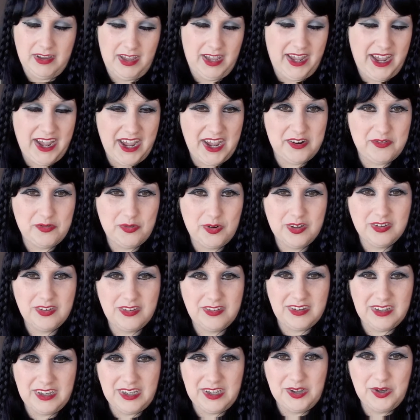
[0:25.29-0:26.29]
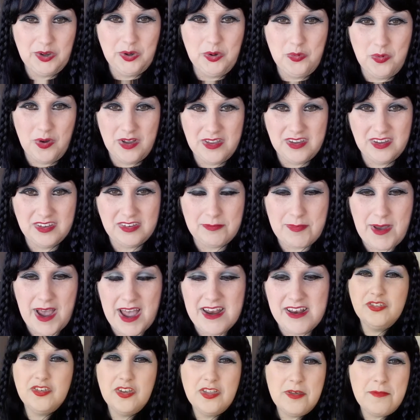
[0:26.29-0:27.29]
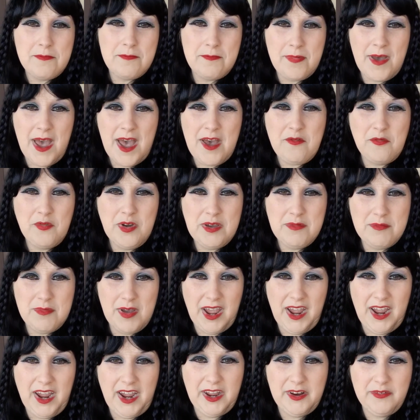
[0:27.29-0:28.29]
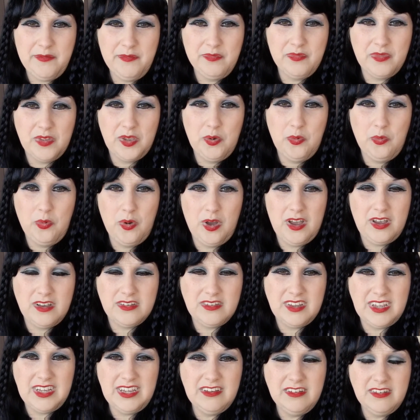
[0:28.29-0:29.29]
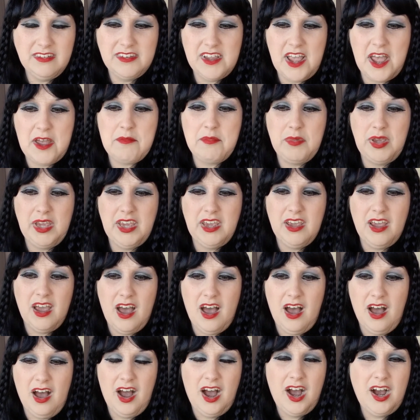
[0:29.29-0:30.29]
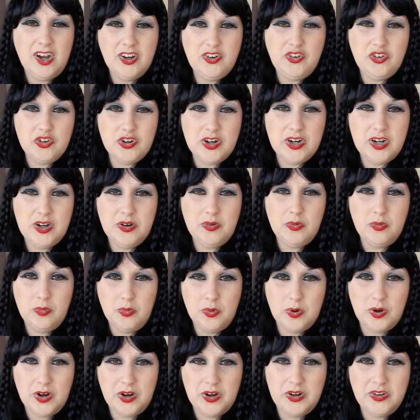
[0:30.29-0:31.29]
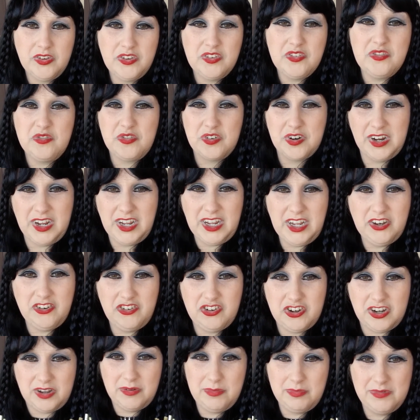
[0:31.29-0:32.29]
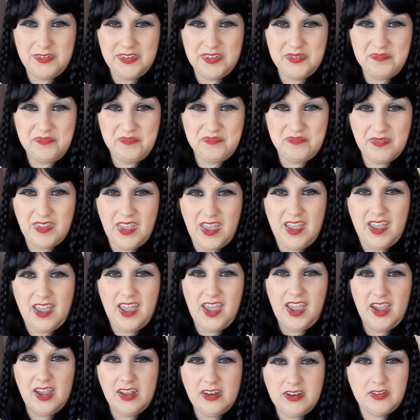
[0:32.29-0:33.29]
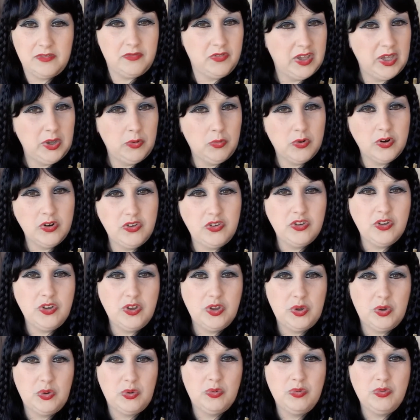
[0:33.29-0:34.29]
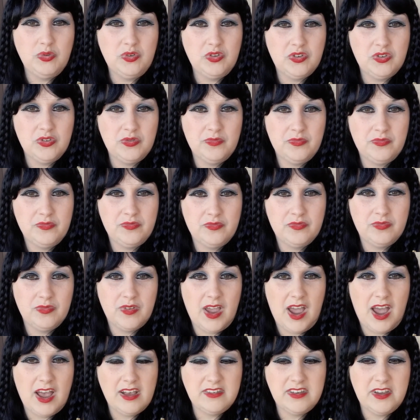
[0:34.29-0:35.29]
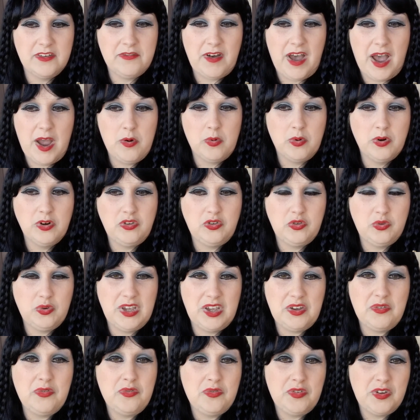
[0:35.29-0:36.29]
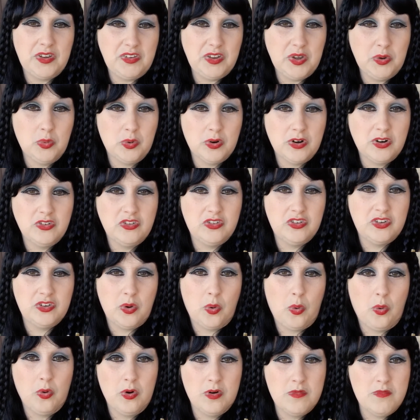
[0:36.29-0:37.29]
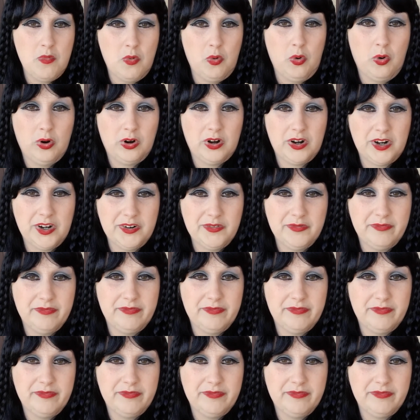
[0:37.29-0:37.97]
and we'll see who won this bet. So the bet we made was he sent me a hundred words for Egypt and if he were to lose, as if I were to get 50 words or more,